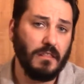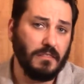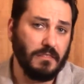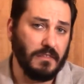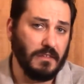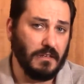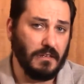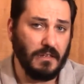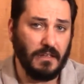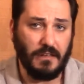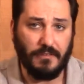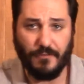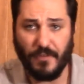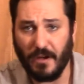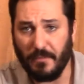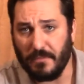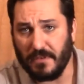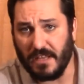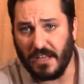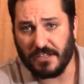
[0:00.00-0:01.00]
the
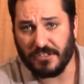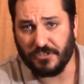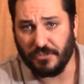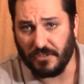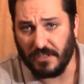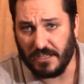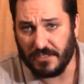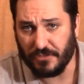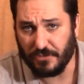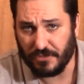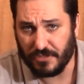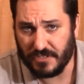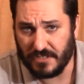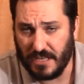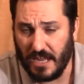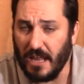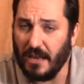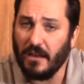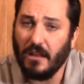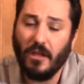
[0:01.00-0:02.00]
environment decks, to a lesser
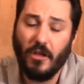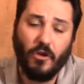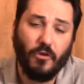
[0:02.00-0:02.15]
extent,